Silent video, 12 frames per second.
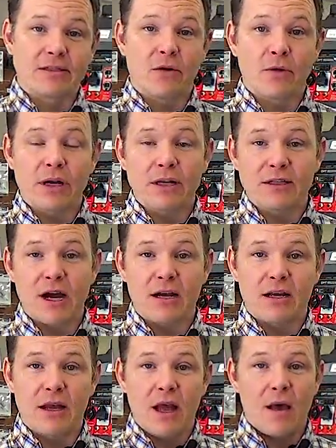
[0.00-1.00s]
So we're going to
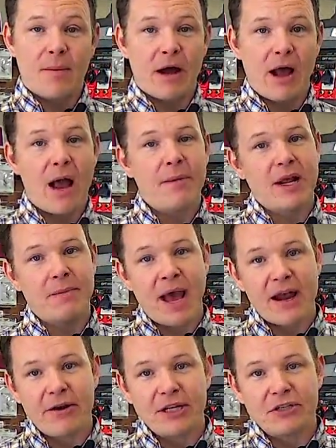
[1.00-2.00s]
talk about how many
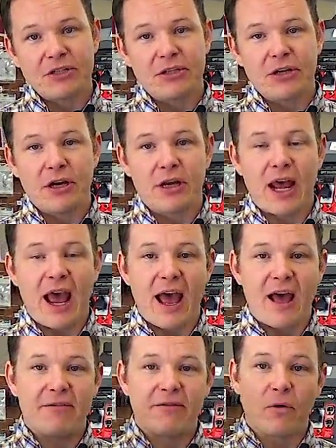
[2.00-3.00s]
batteries you should
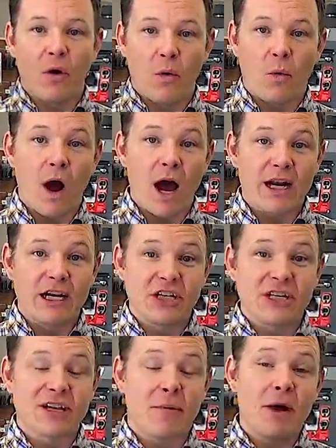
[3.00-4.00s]
have, wattages.